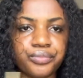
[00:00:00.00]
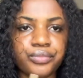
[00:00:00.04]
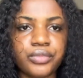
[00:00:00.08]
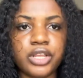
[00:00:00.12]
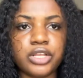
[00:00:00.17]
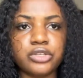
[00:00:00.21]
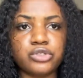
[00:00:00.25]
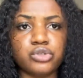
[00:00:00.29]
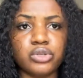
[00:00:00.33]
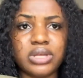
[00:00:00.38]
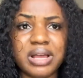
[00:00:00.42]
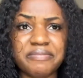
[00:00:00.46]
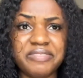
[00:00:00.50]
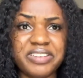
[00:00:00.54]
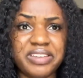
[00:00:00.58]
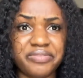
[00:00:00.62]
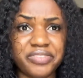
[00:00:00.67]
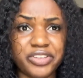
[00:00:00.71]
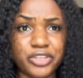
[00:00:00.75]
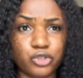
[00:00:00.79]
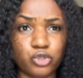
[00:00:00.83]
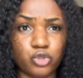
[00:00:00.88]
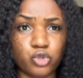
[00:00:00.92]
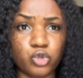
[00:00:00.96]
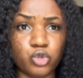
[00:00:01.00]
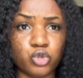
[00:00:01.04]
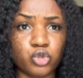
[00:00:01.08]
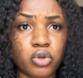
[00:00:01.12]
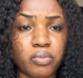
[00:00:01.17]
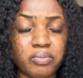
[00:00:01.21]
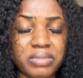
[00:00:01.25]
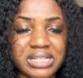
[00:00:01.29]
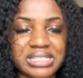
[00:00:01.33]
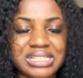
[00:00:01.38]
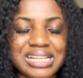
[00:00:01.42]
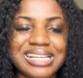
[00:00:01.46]
So I'm giving you 2
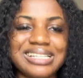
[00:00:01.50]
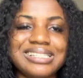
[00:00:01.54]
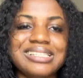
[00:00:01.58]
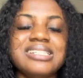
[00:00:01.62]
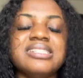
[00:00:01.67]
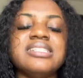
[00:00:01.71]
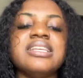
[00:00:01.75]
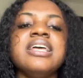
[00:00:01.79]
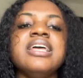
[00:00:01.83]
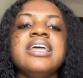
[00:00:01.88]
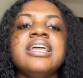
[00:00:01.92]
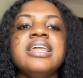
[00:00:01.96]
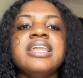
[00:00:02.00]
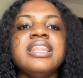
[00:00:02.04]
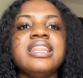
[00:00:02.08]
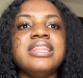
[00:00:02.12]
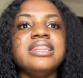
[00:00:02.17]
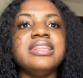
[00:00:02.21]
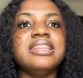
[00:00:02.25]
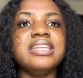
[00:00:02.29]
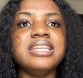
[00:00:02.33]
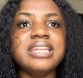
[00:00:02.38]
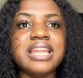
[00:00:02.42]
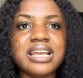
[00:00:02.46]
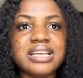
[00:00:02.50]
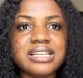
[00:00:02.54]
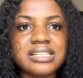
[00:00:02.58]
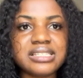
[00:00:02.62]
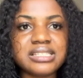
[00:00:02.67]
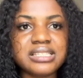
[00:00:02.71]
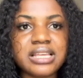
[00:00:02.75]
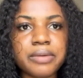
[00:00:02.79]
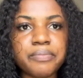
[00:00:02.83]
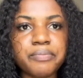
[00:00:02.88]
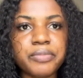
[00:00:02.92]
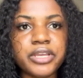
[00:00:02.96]
numbers like this. The next
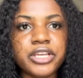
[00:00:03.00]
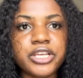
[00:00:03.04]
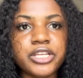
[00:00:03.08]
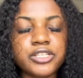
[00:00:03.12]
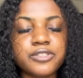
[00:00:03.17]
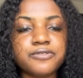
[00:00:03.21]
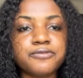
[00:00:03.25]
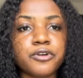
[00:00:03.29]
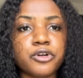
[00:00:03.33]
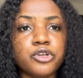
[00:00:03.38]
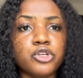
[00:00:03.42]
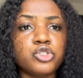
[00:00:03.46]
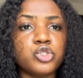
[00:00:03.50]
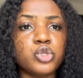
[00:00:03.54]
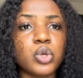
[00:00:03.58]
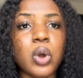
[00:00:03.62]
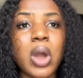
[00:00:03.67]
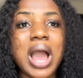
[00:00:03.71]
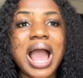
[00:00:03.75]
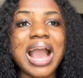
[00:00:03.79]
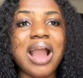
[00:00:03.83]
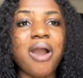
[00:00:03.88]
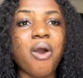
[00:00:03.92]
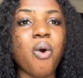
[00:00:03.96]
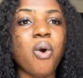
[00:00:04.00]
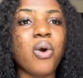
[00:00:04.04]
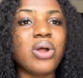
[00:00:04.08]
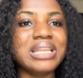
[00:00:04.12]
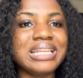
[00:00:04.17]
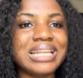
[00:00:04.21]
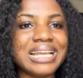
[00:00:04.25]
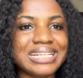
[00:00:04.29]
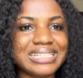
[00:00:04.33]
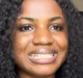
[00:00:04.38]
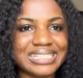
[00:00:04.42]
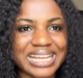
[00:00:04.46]
step is for you to
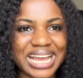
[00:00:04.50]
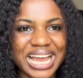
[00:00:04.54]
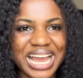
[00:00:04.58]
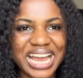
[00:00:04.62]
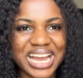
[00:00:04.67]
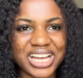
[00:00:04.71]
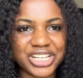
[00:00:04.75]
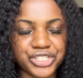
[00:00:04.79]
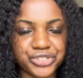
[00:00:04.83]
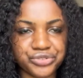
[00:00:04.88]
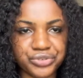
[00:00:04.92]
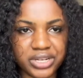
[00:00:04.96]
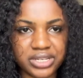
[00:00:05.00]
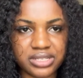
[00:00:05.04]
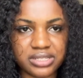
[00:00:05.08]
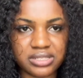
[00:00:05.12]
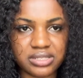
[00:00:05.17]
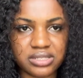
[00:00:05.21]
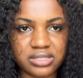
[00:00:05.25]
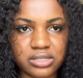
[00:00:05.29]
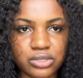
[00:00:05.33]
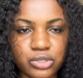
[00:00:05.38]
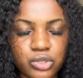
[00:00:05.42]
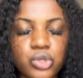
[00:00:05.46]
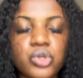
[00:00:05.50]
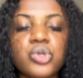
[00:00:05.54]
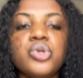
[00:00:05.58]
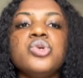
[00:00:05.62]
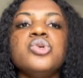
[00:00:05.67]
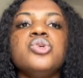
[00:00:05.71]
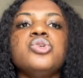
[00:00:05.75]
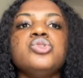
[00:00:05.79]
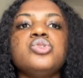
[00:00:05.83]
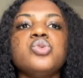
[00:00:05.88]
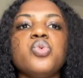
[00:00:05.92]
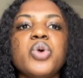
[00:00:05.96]
collect their address.
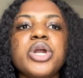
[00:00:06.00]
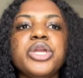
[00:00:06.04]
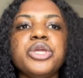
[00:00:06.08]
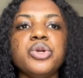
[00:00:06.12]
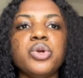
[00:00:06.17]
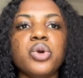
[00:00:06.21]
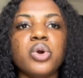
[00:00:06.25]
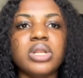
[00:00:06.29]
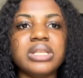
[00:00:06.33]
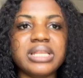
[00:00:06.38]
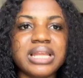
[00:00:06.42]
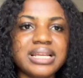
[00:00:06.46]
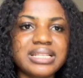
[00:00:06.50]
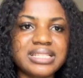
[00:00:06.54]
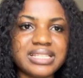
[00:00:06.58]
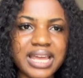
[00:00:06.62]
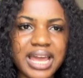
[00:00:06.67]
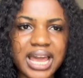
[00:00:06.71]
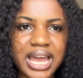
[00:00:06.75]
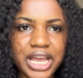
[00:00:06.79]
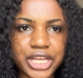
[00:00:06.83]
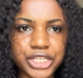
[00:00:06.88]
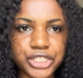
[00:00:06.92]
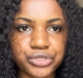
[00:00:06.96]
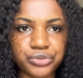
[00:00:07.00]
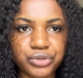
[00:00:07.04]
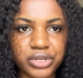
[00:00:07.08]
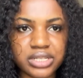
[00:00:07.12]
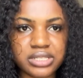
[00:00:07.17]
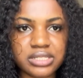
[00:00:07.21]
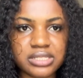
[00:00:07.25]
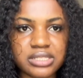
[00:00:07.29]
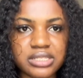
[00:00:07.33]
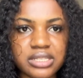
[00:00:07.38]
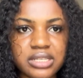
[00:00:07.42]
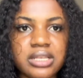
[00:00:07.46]
So when you collect their
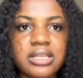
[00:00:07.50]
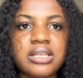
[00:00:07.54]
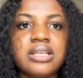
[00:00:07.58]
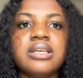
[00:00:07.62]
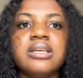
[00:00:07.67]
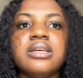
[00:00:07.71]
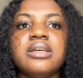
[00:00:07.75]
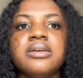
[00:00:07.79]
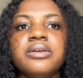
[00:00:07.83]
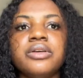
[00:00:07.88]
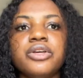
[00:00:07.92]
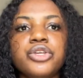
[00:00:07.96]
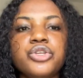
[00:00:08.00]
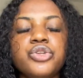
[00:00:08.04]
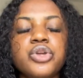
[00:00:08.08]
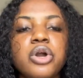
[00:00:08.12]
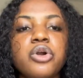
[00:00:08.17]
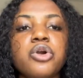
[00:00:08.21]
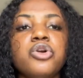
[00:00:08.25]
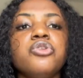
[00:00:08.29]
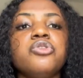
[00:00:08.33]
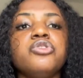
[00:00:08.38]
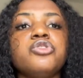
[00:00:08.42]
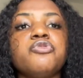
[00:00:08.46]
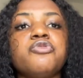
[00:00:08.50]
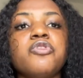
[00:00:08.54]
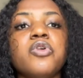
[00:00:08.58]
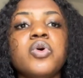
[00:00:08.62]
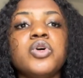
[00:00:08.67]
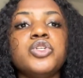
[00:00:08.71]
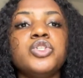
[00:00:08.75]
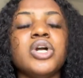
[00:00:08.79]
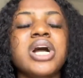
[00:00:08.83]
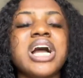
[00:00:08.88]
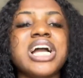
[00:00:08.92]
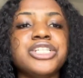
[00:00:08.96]
address, you're going to
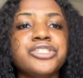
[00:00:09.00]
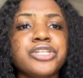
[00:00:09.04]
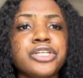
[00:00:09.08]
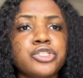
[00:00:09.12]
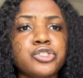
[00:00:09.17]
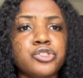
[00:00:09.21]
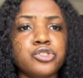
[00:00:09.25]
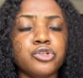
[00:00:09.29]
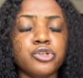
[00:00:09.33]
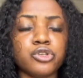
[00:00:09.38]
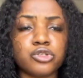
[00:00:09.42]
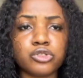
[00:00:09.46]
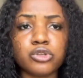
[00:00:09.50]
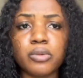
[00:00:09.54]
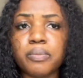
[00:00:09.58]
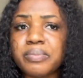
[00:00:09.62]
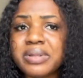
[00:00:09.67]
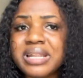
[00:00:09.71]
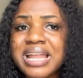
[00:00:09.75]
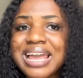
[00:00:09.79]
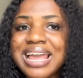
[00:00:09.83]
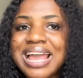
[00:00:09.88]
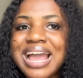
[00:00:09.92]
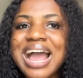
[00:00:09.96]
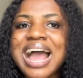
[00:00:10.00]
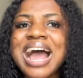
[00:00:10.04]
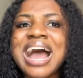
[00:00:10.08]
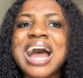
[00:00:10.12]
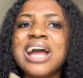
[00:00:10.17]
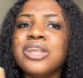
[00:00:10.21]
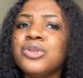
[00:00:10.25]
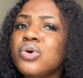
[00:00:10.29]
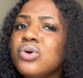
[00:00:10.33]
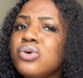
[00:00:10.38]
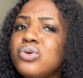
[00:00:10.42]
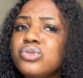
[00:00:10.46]
forward your address to your supplier,
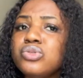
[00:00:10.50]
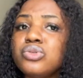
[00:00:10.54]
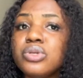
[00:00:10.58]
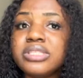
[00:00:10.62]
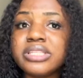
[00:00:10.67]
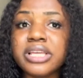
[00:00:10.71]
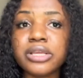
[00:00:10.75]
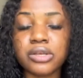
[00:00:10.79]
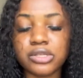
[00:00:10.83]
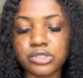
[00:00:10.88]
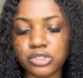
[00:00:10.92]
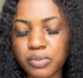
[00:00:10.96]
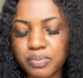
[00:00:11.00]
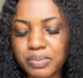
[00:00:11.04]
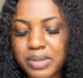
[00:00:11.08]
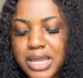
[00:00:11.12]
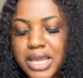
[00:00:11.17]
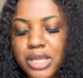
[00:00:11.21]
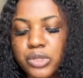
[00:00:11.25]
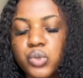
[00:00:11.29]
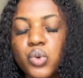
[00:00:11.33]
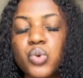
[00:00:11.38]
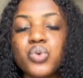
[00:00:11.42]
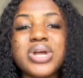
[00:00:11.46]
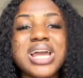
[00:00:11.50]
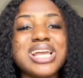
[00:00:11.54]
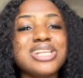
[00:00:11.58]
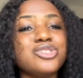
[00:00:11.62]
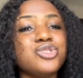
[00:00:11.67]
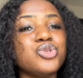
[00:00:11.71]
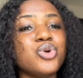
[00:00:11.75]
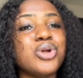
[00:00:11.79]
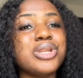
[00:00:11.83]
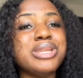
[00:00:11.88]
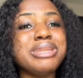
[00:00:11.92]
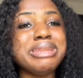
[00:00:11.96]
and also tell your supplier to write
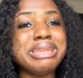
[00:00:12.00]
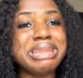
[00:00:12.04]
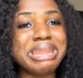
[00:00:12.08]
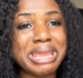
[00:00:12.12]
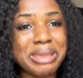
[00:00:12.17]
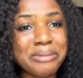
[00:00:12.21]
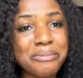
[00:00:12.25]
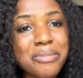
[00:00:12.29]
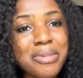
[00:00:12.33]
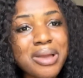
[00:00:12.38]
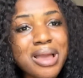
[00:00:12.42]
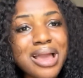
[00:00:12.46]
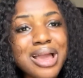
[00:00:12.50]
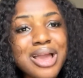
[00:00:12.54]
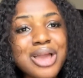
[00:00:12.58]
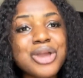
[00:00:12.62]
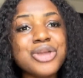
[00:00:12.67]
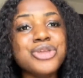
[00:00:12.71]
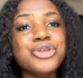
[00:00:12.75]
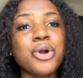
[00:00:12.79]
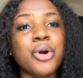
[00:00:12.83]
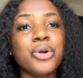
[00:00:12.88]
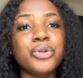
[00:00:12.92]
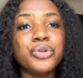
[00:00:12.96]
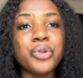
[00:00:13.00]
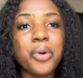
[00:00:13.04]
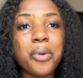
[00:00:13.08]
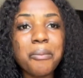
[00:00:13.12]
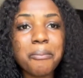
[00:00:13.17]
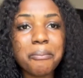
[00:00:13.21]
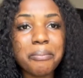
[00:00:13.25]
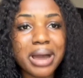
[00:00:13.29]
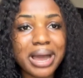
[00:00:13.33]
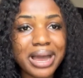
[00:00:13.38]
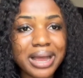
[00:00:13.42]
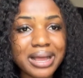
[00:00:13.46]
your name, your
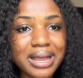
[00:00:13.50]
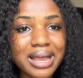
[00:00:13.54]
number,